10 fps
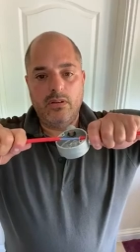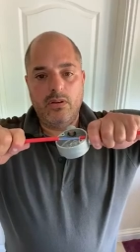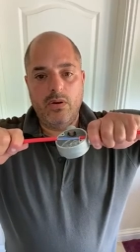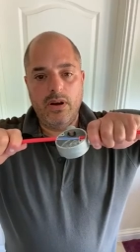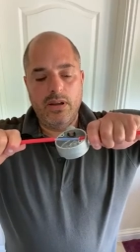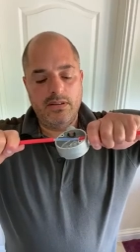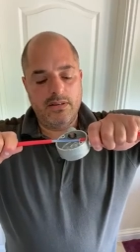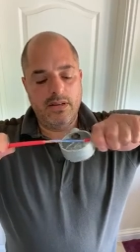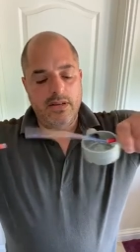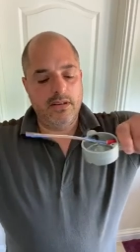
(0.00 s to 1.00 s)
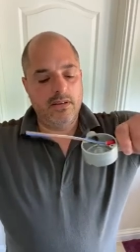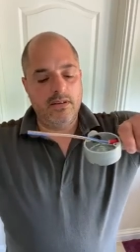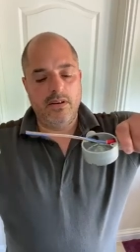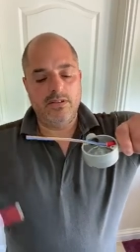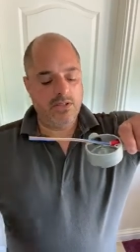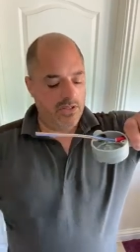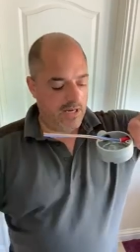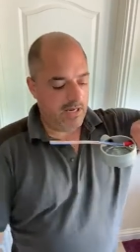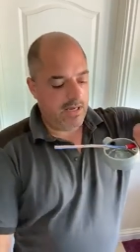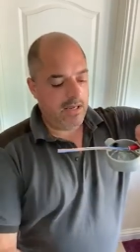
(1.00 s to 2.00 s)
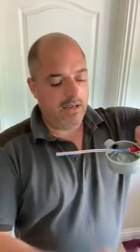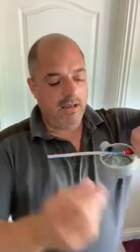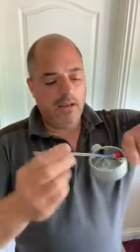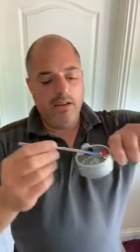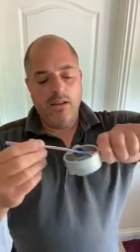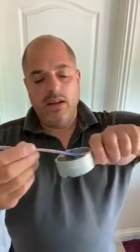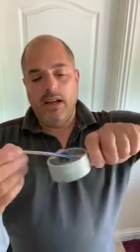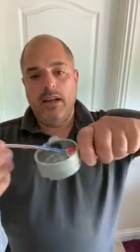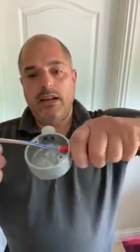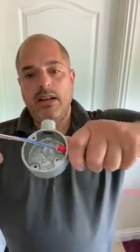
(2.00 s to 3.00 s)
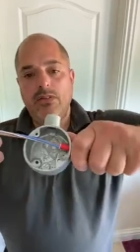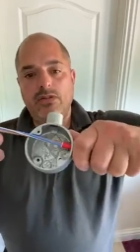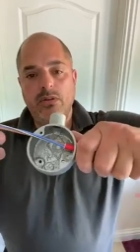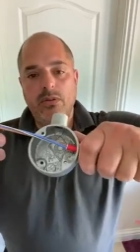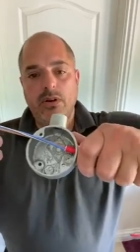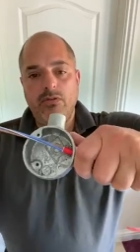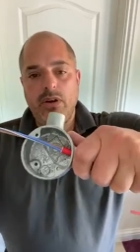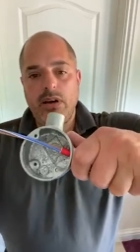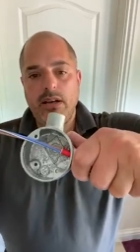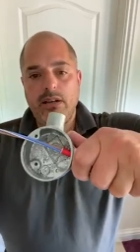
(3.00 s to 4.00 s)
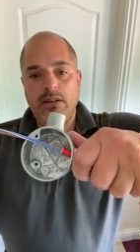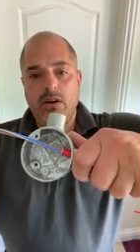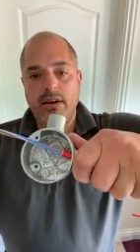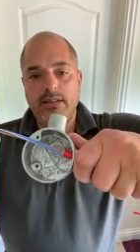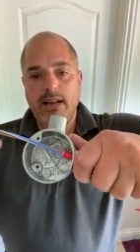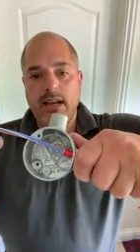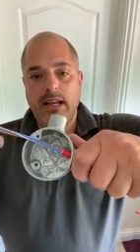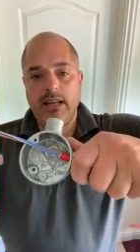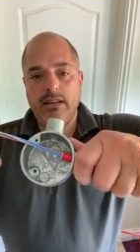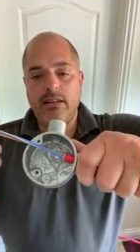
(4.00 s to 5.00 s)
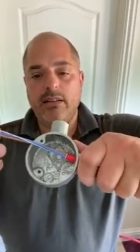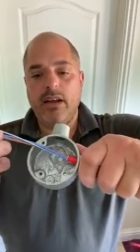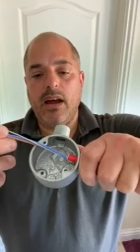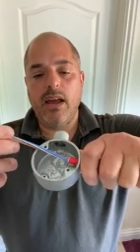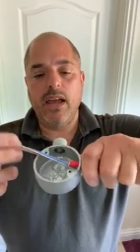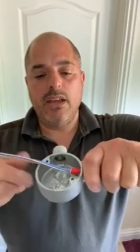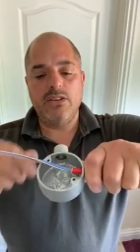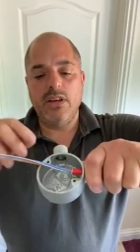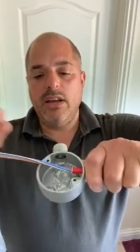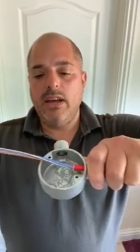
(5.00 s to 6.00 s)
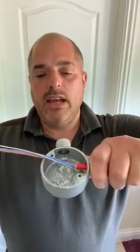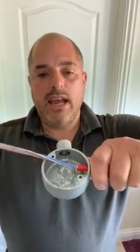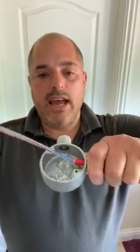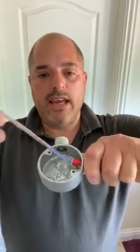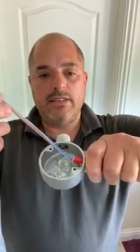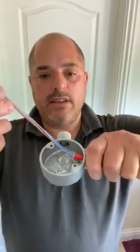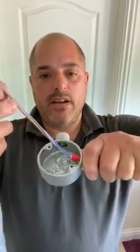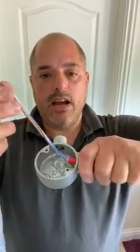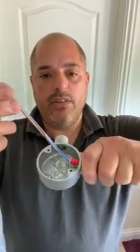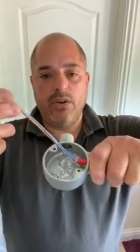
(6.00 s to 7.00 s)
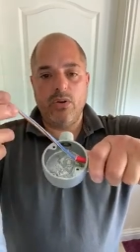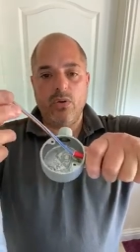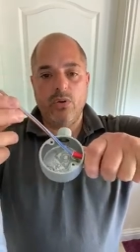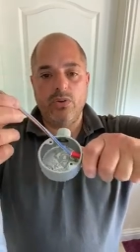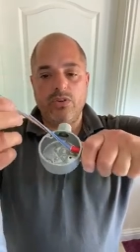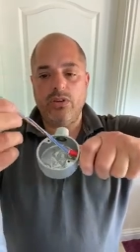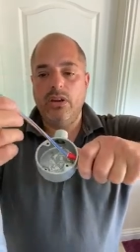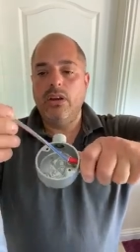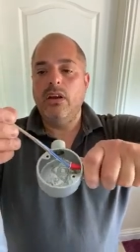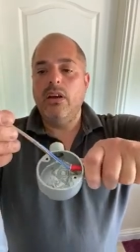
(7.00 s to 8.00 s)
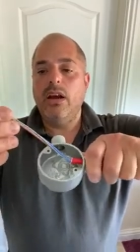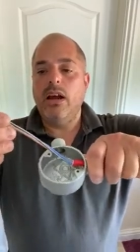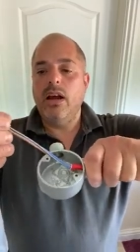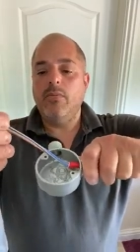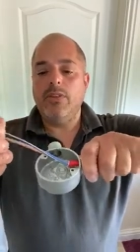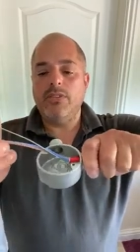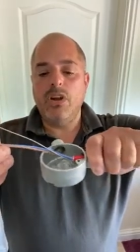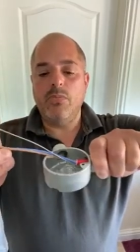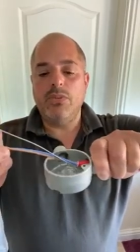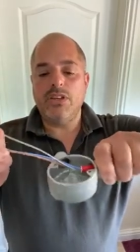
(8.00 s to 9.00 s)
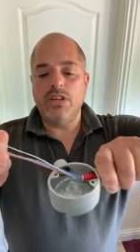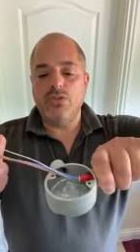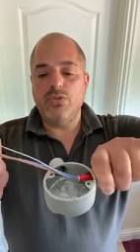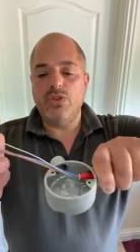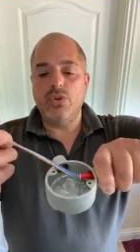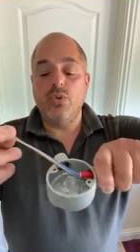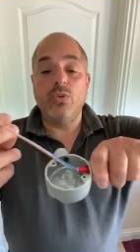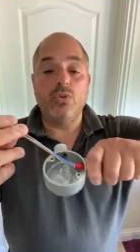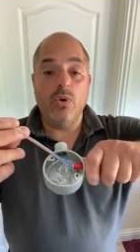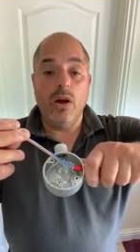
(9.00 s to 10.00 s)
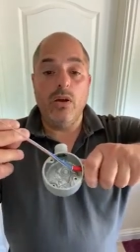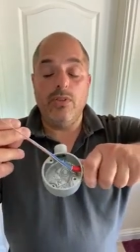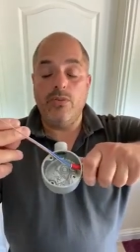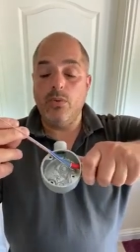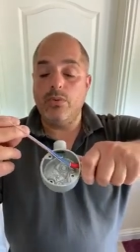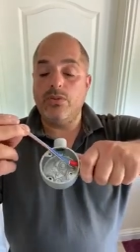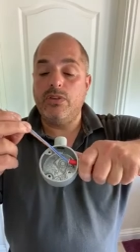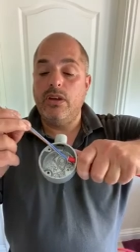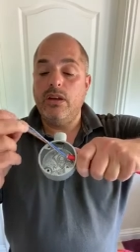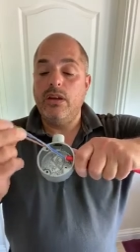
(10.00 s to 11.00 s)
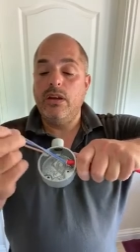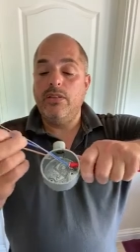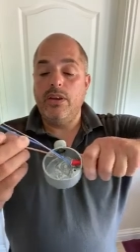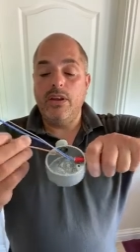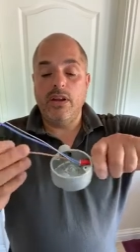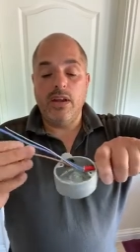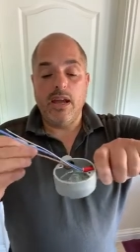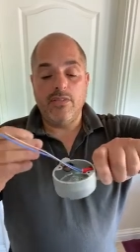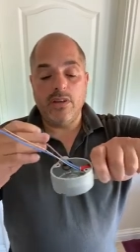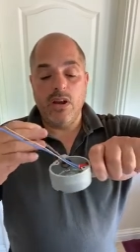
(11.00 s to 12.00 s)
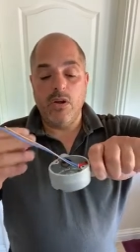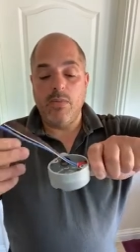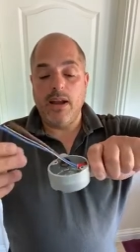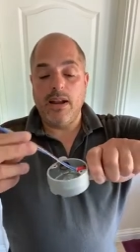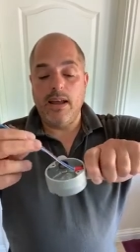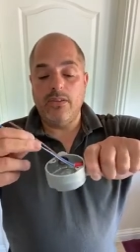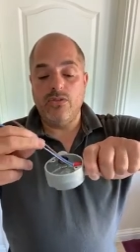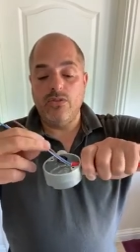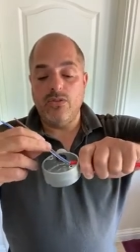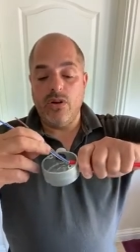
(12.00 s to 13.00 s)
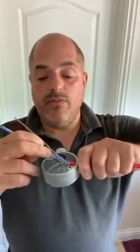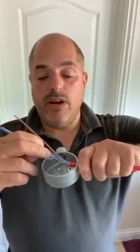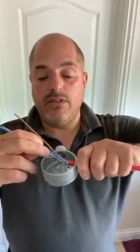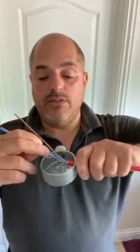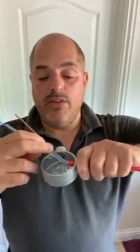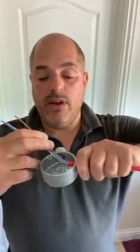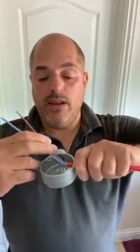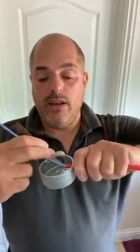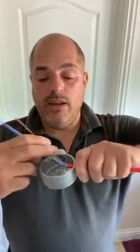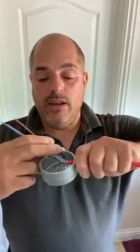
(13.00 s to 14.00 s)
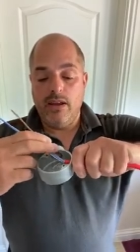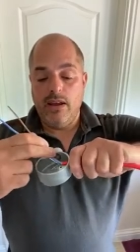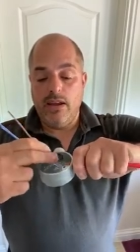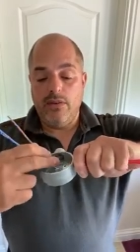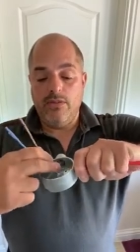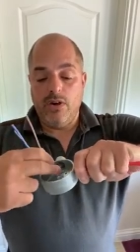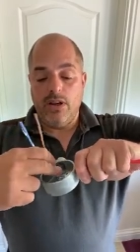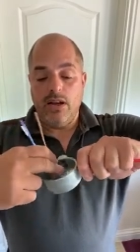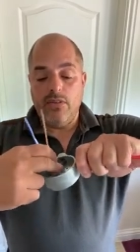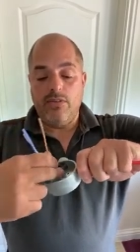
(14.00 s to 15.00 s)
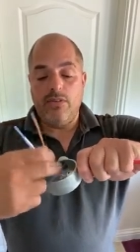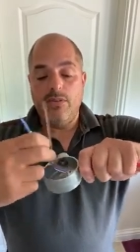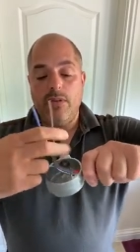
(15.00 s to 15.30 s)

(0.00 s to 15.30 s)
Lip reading: quite easily, nice and gently, and it leaves you a really nice clean cut edge. It hasn't cut the cores. There's no potential shorts or earth faults that you're going to have to go back later and try and rectify, and you've got enough